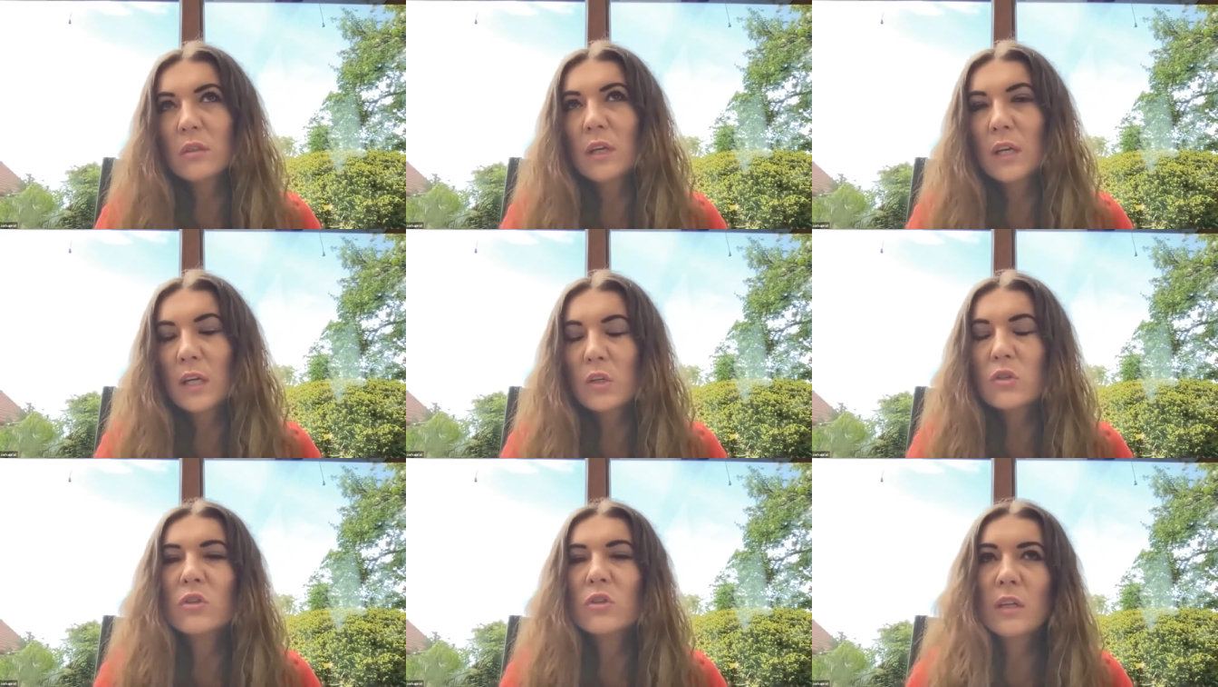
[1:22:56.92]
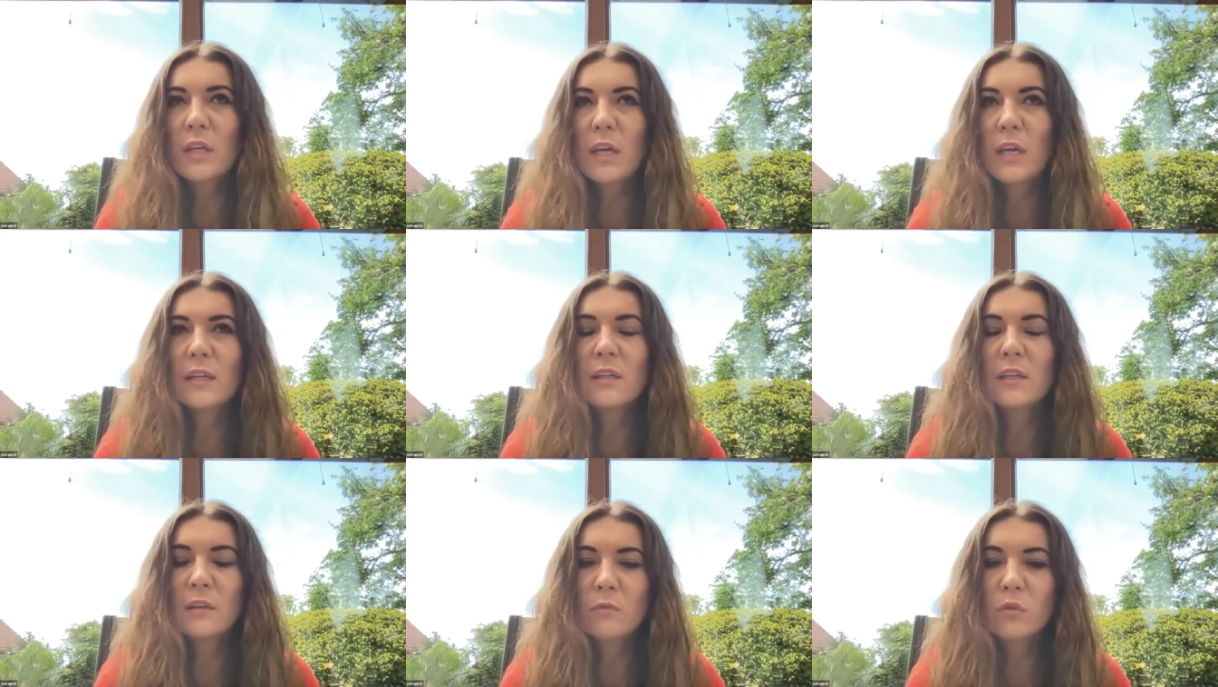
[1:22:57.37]
actually
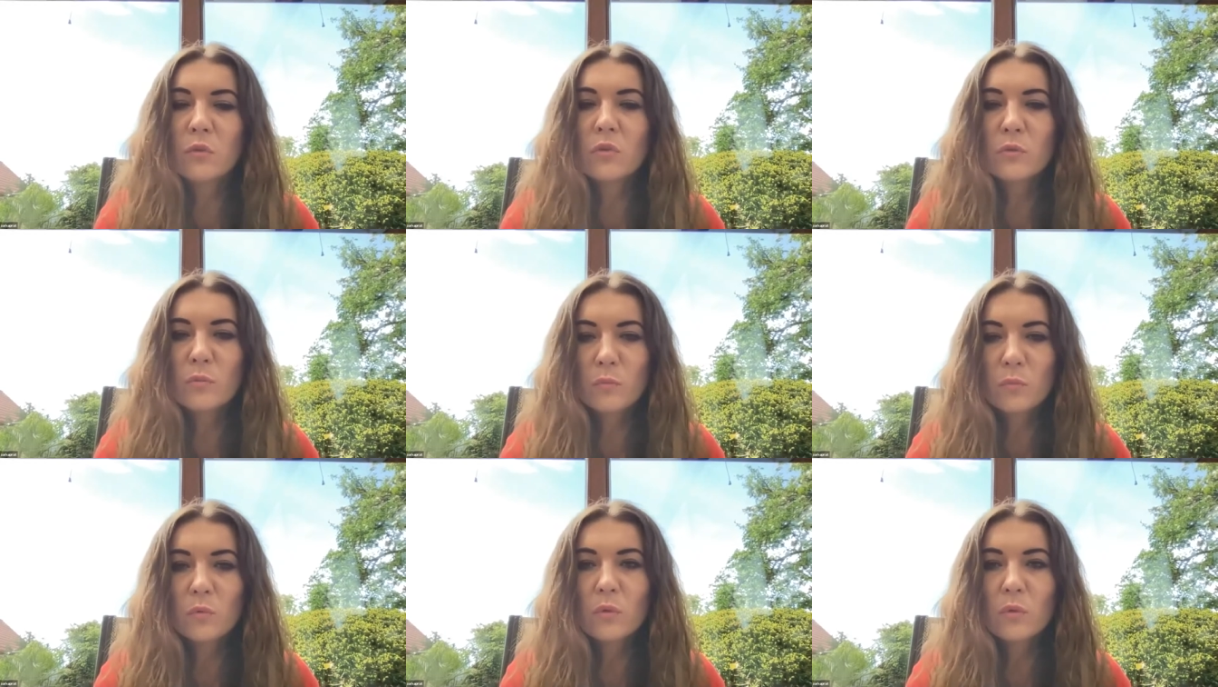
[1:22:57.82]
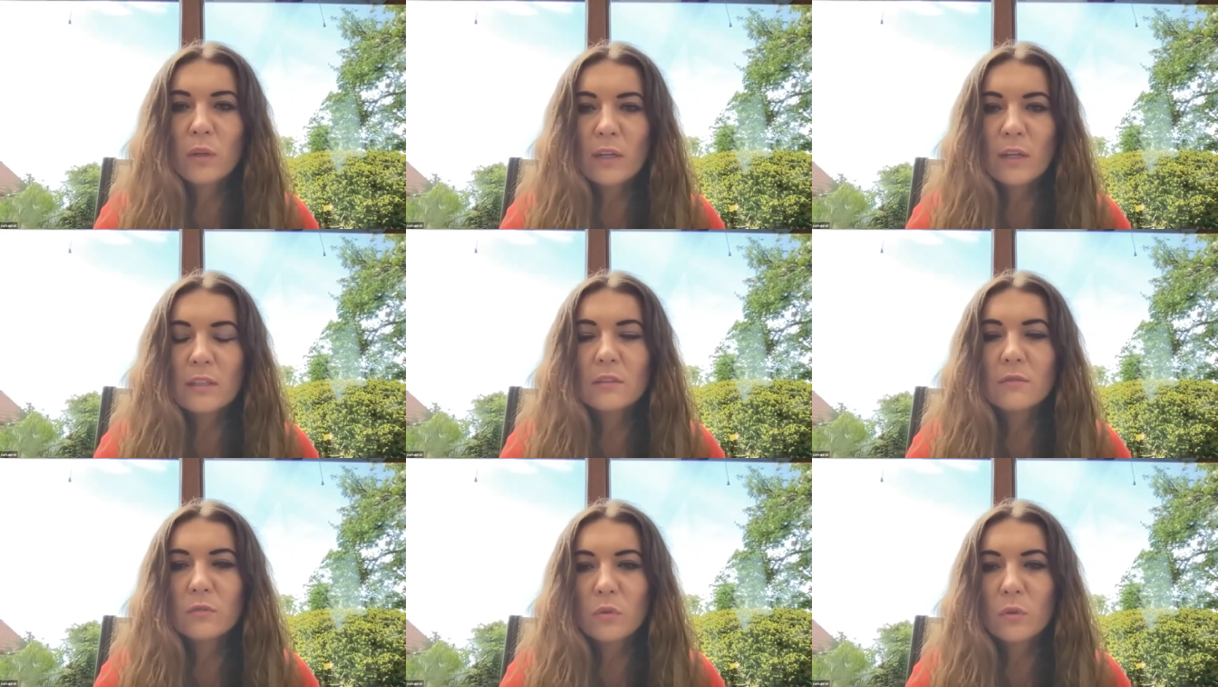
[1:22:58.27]
yeah that was more
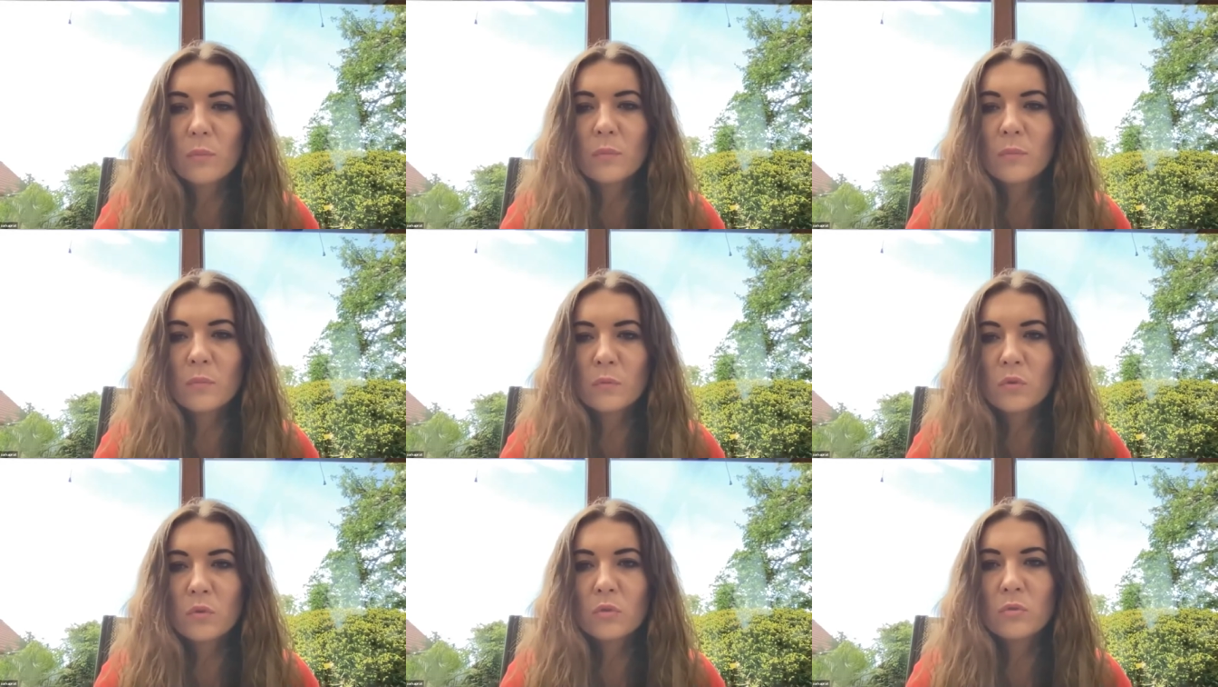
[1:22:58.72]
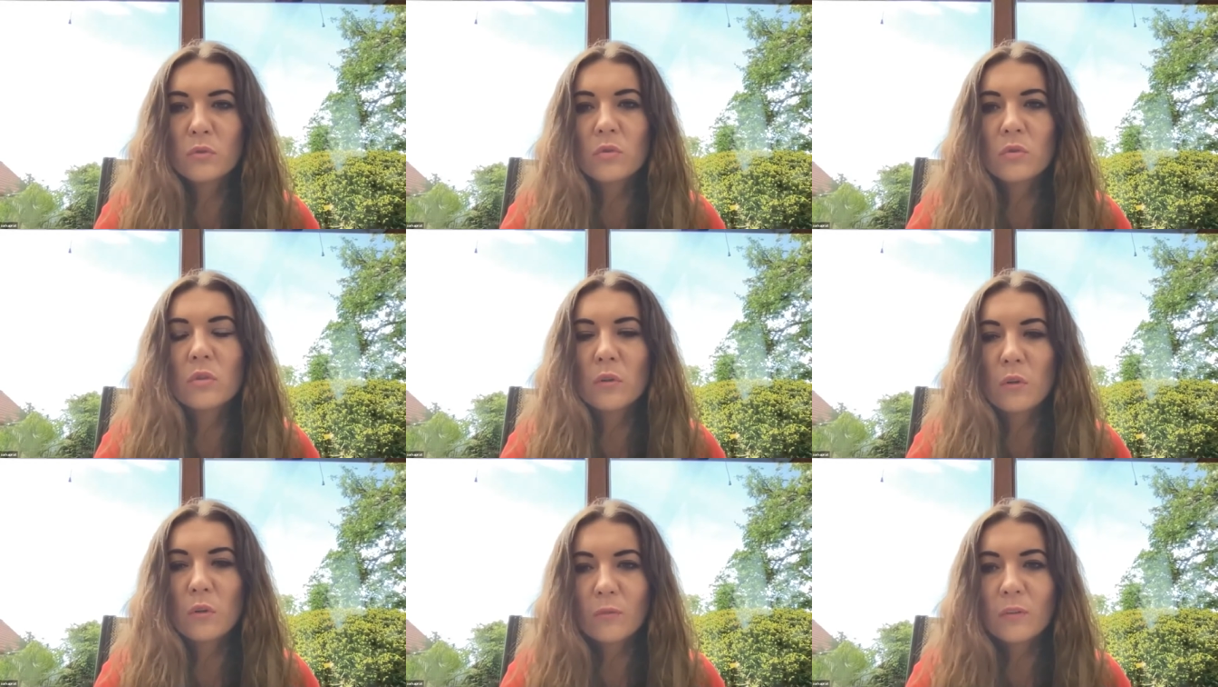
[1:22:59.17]
like developed due to
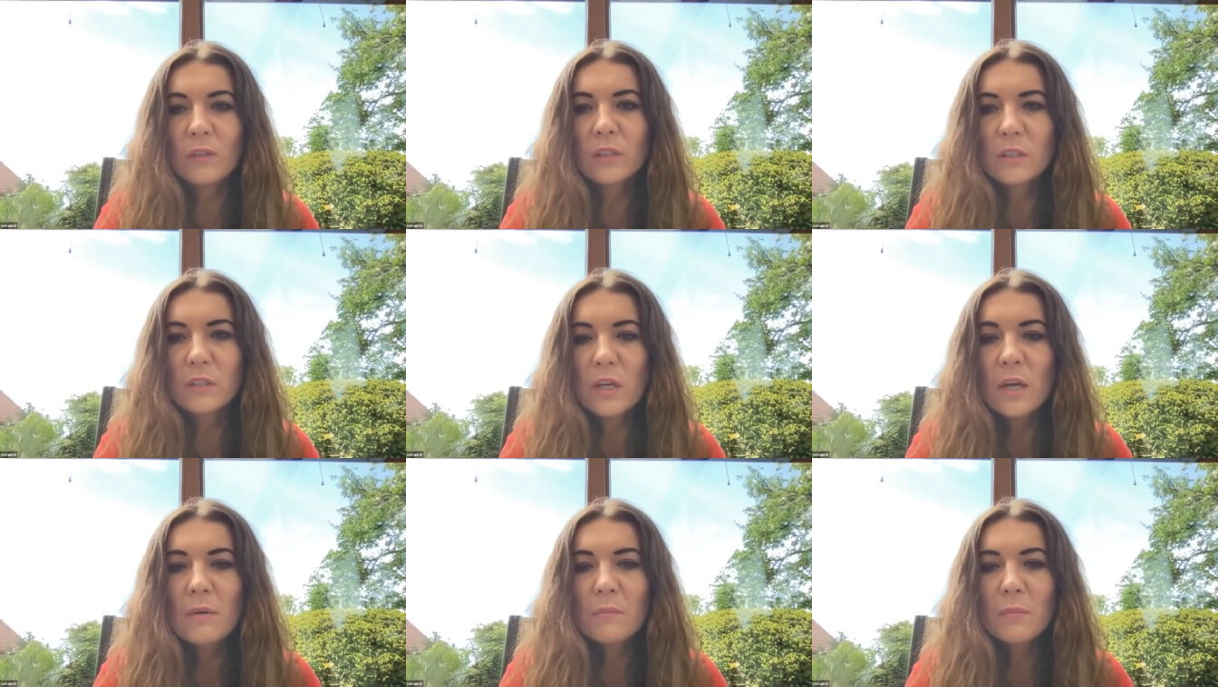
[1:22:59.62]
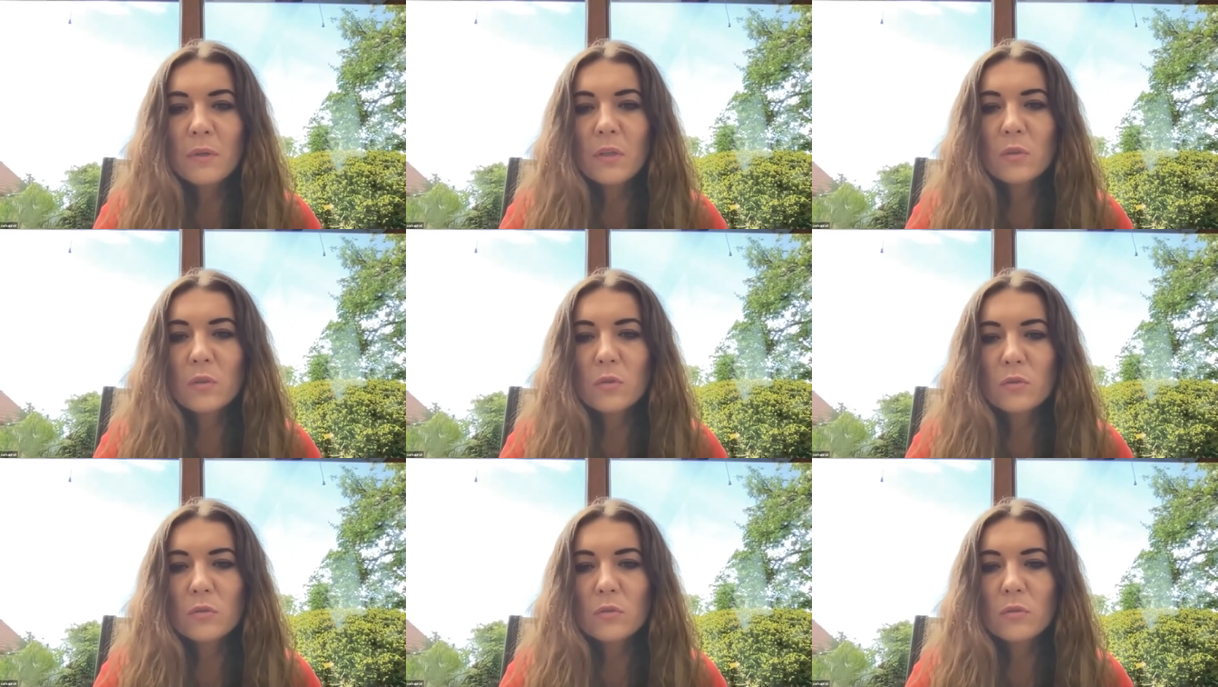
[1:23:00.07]
the covid
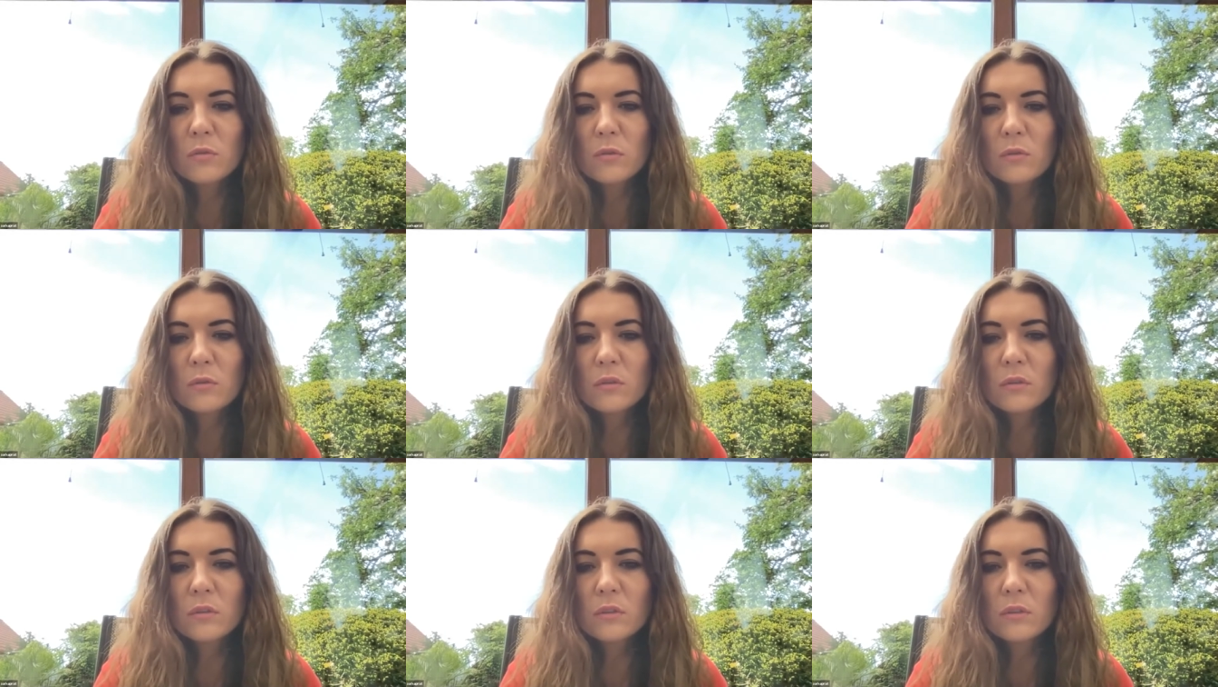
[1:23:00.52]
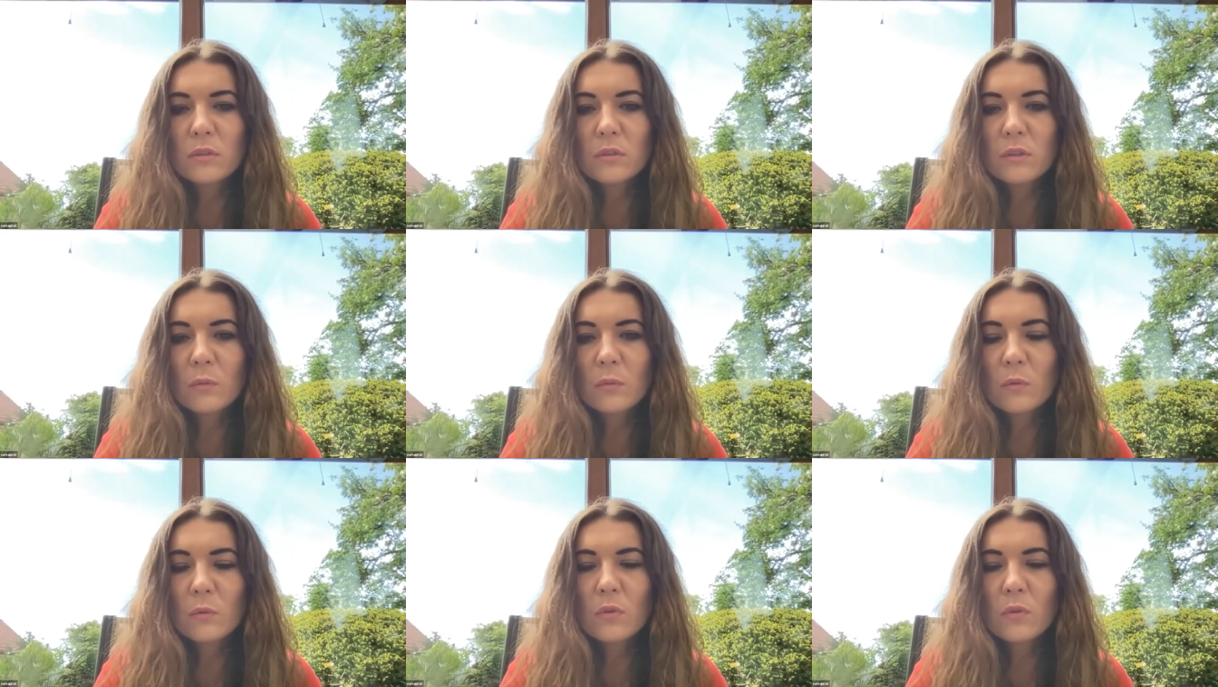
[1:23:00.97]
because no there